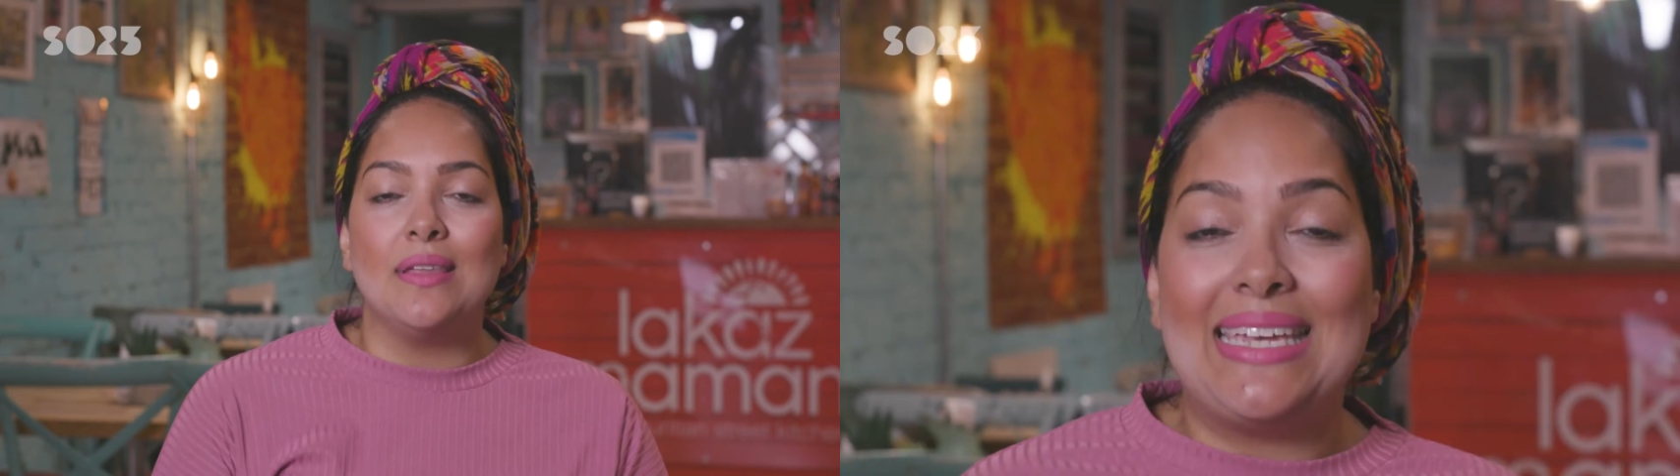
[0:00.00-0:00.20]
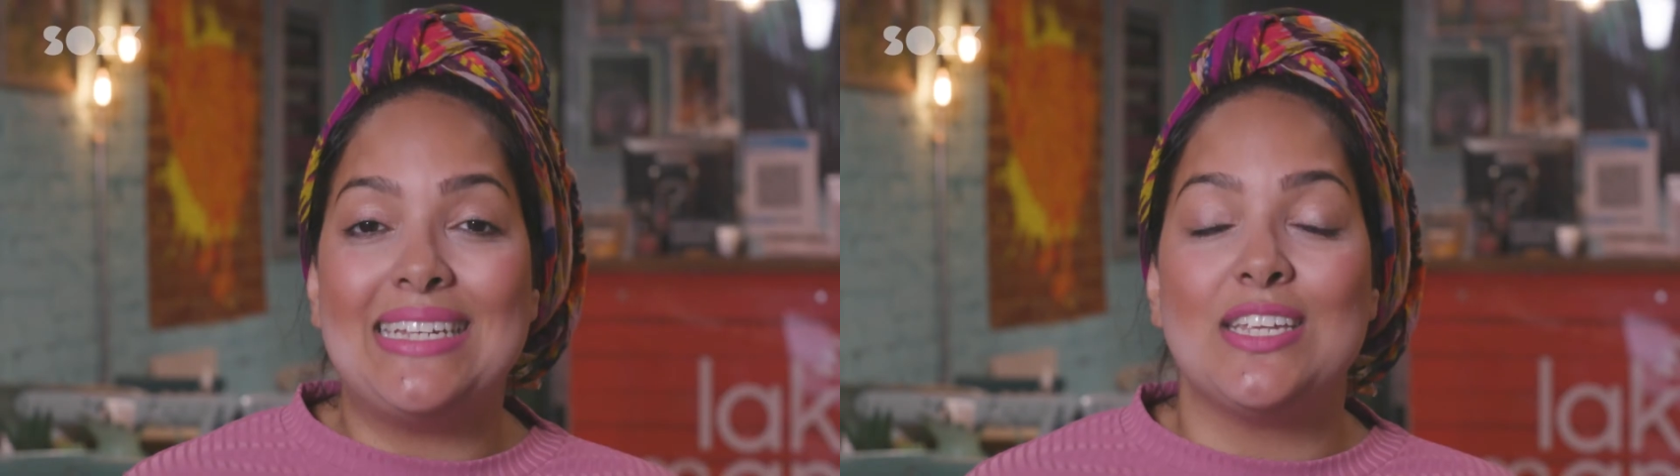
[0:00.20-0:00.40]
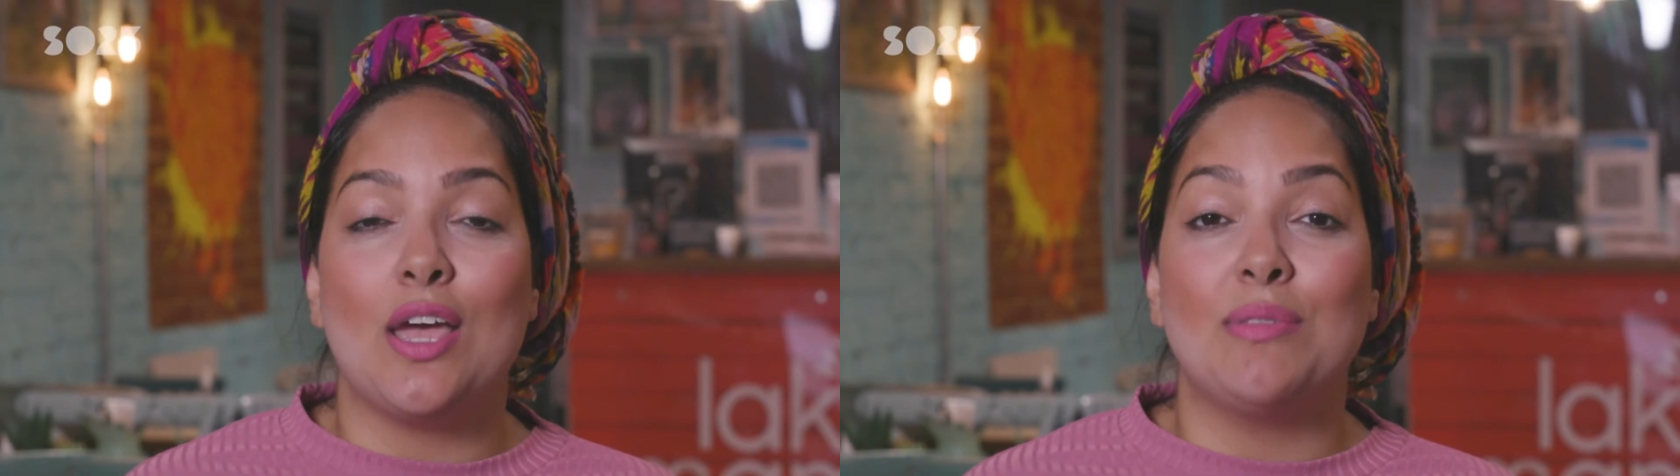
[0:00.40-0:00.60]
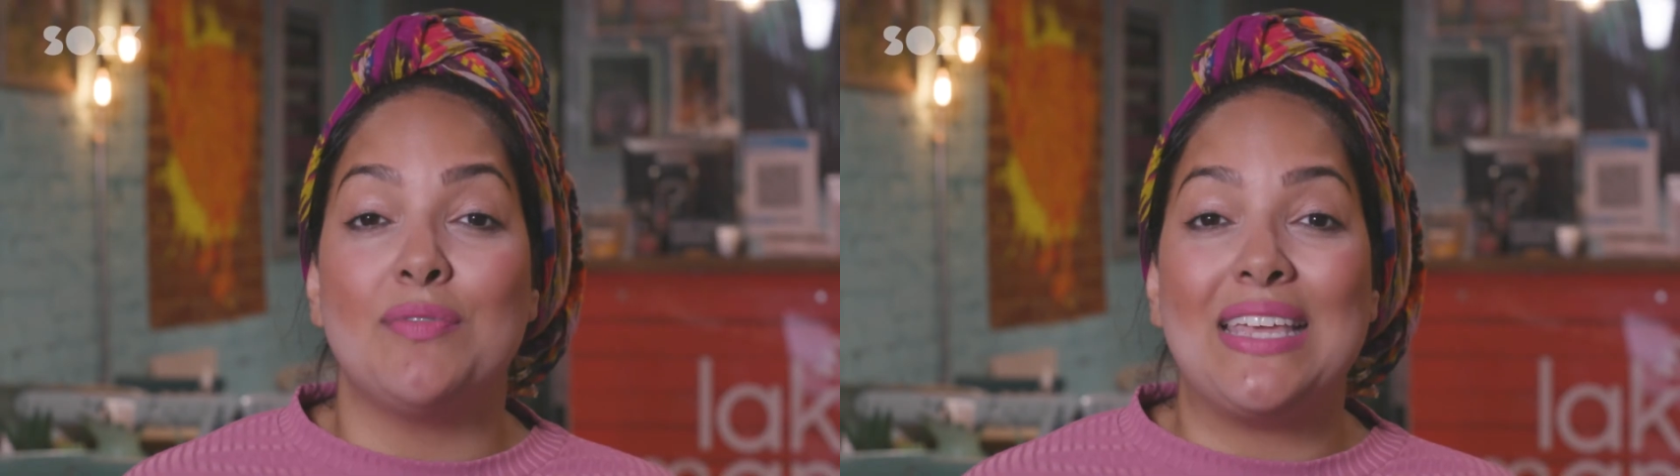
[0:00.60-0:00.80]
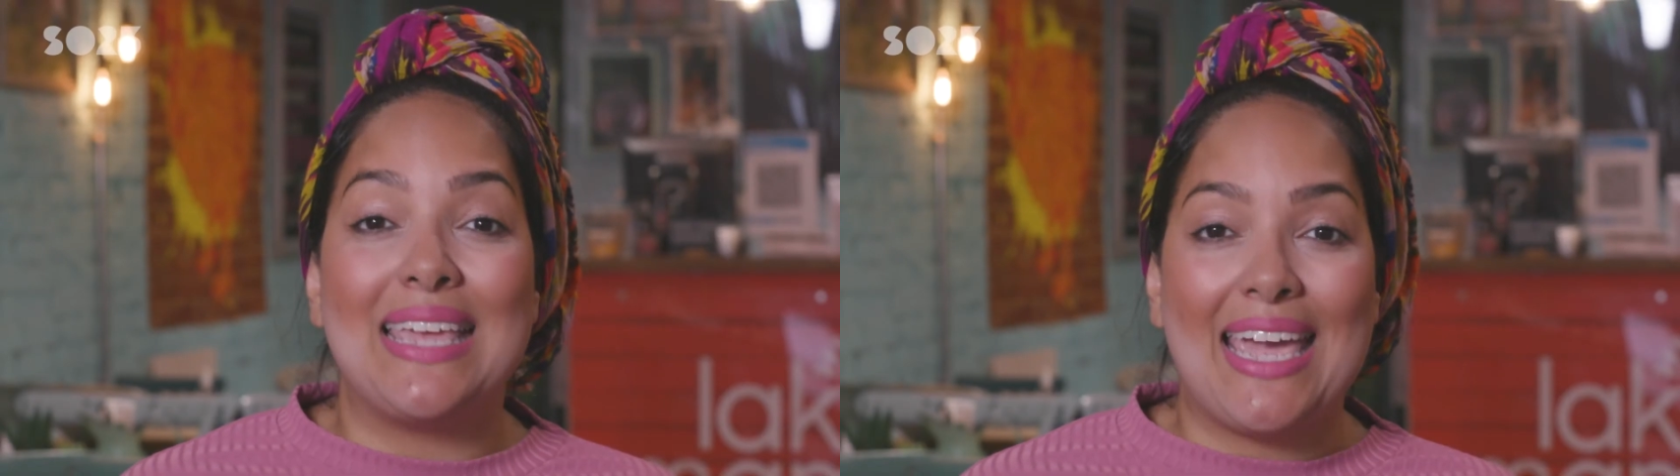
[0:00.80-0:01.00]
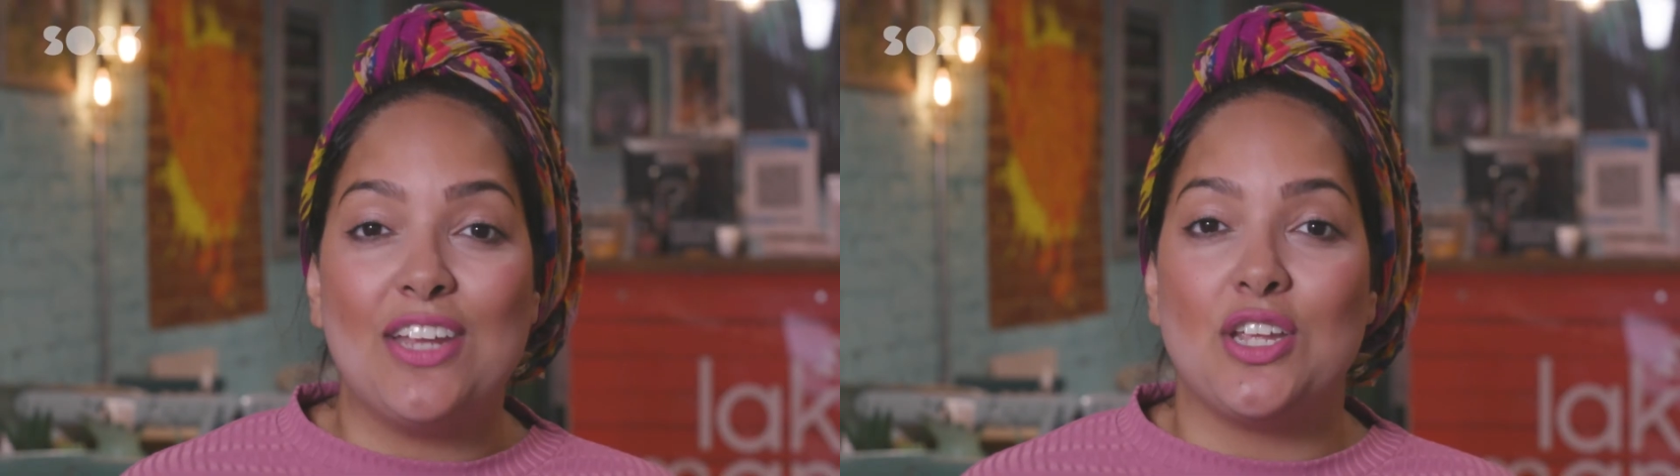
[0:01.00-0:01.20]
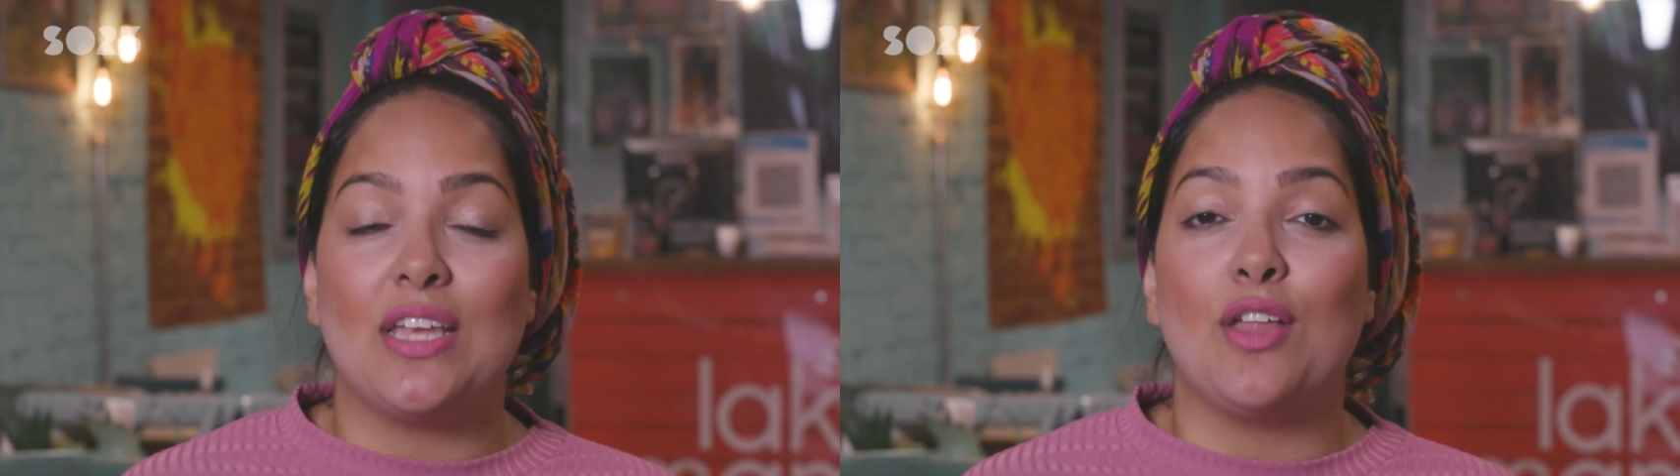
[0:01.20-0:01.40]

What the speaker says: in terms of engaging